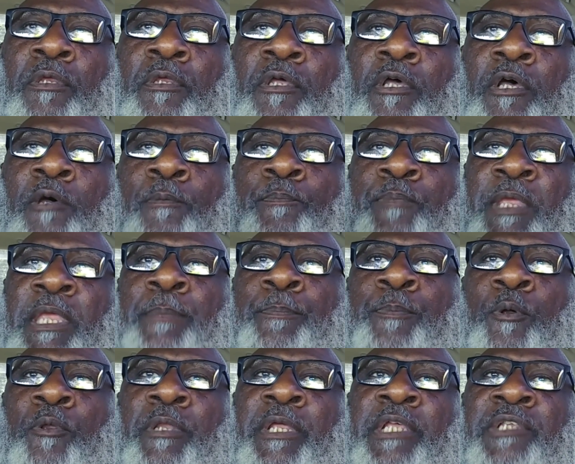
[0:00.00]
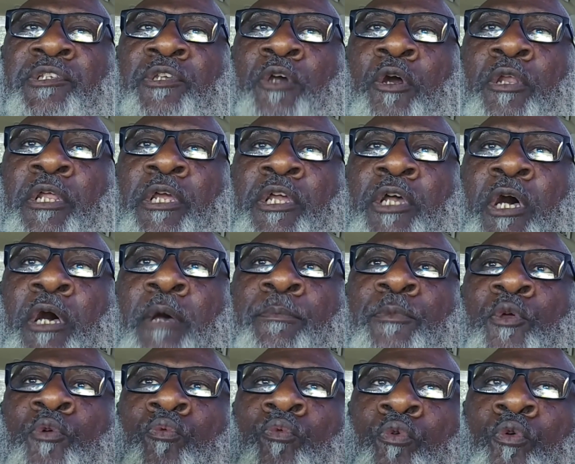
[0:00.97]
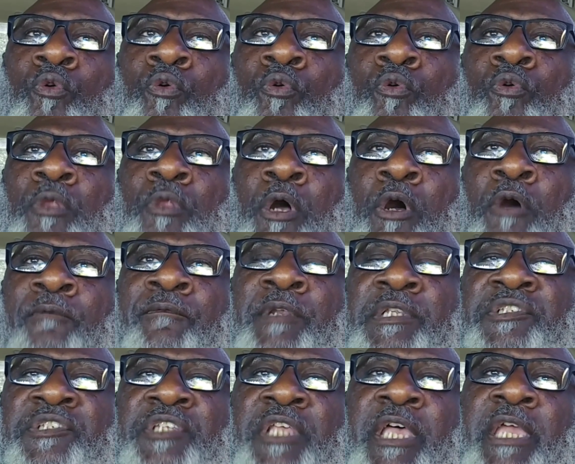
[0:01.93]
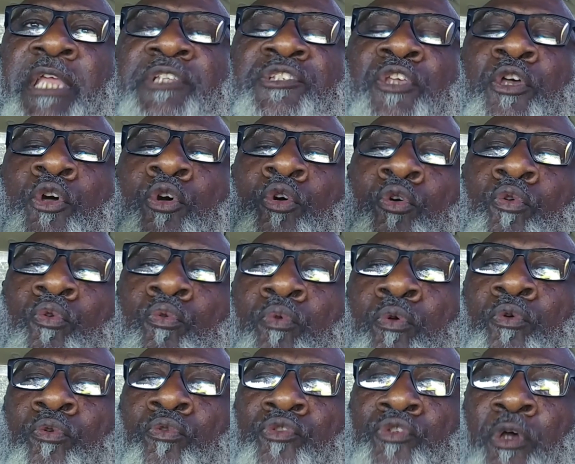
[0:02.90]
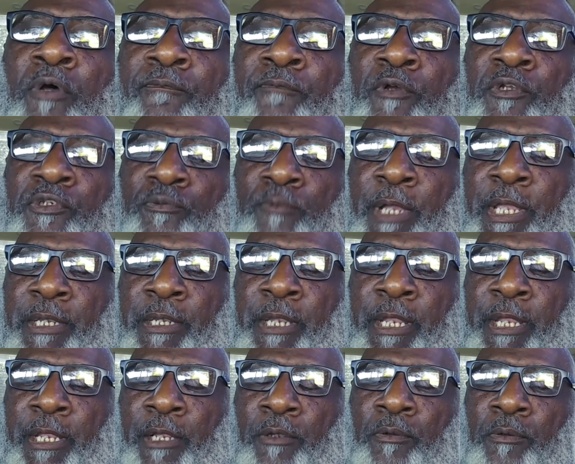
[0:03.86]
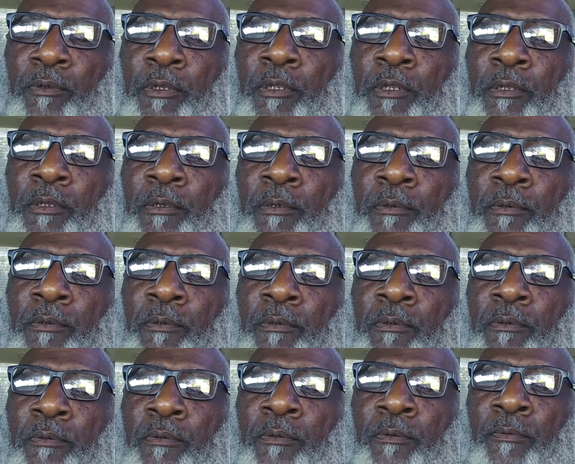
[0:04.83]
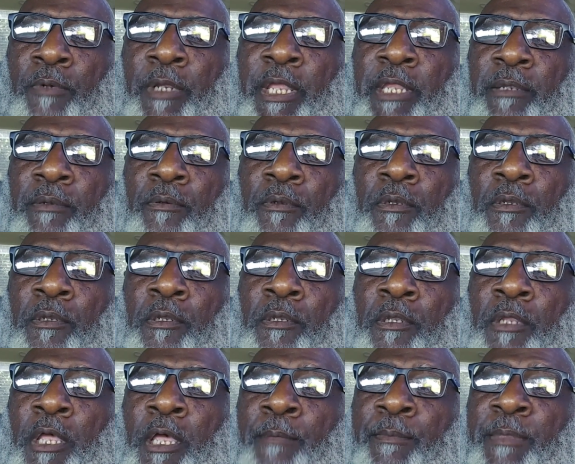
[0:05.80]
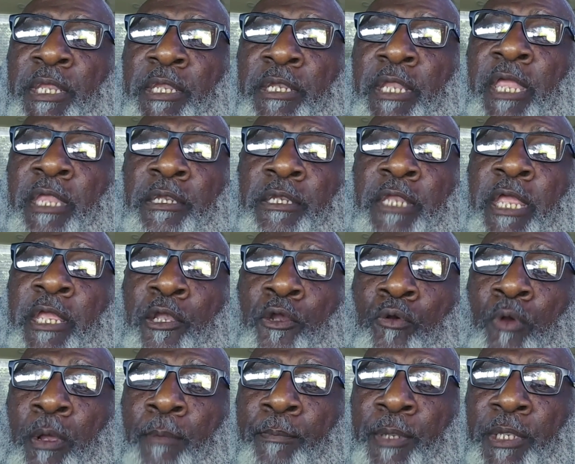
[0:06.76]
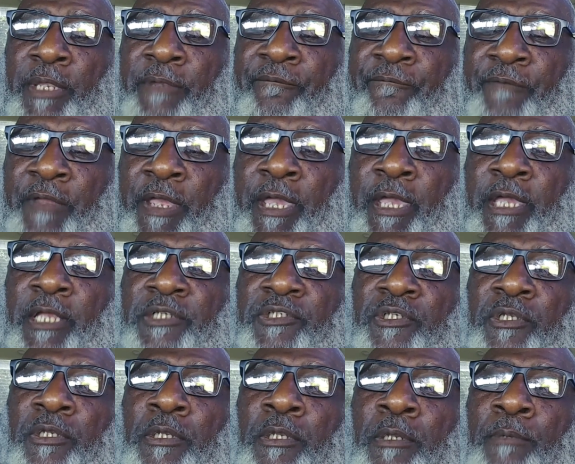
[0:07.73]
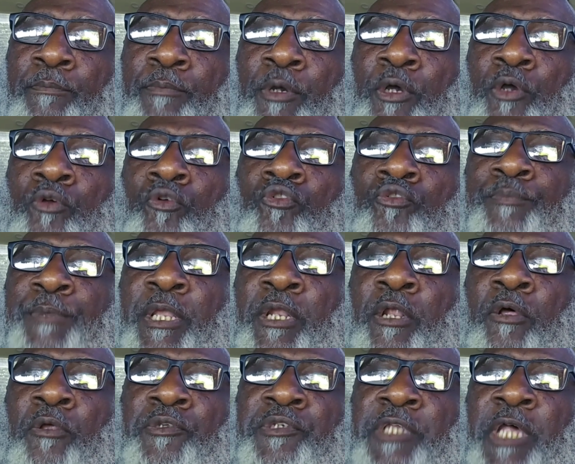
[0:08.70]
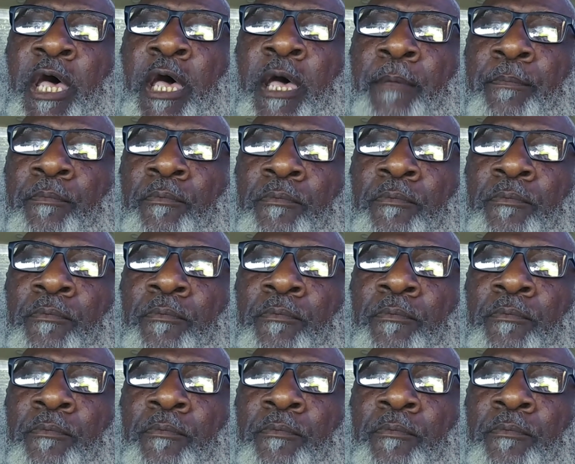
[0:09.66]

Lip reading: of people is going to come to rule over the saints, who rules over us right now, right? I mean, they crumbling fast, but who's been on top?